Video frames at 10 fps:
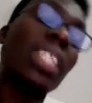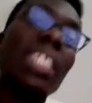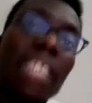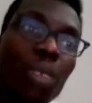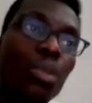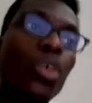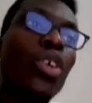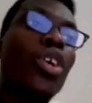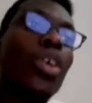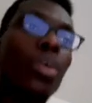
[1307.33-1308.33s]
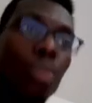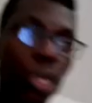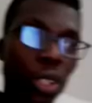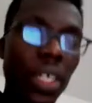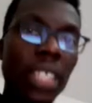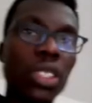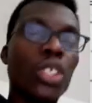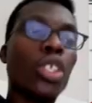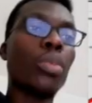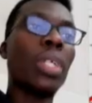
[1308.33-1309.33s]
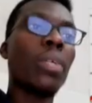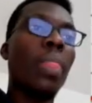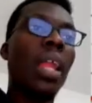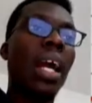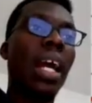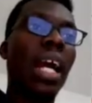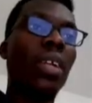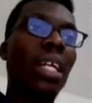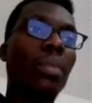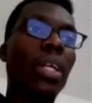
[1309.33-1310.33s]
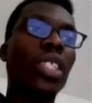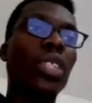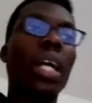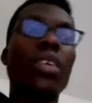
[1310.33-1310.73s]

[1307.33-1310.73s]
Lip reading: it's the same prophase. So it's going to be under meiosis